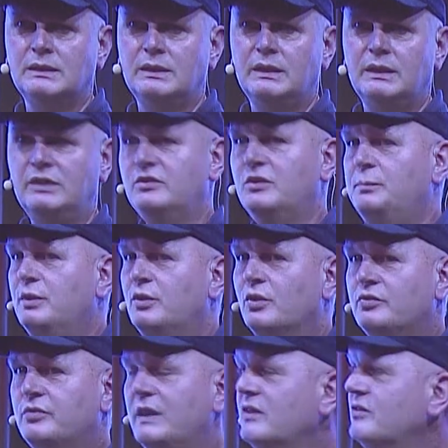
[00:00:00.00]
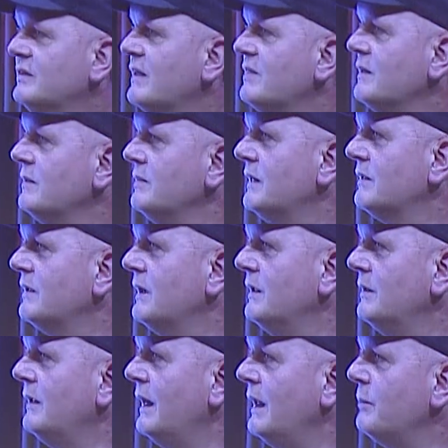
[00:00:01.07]
Is it because there's nothing that can
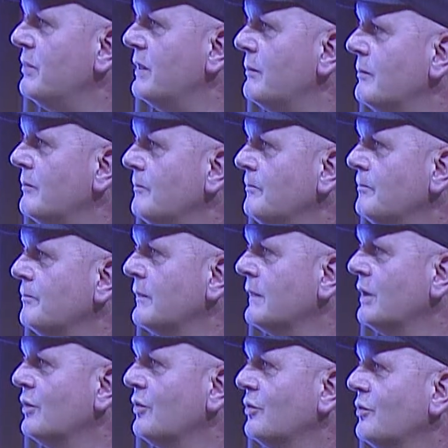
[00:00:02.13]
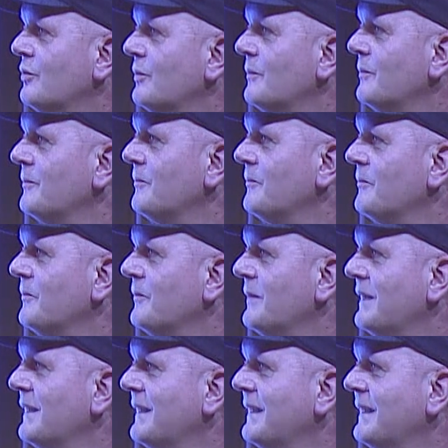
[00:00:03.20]
help them? I mean, it's a group that's probably not
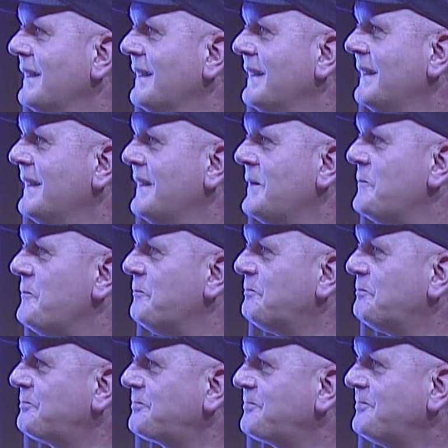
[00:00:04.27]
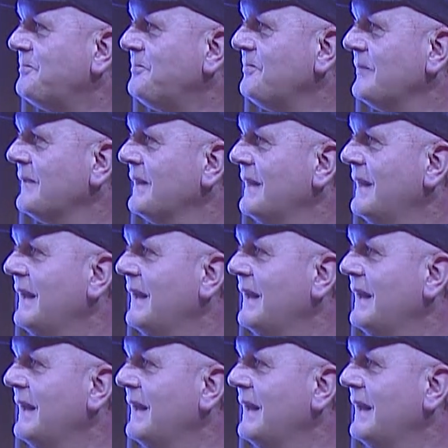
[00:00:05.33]
very digitalized.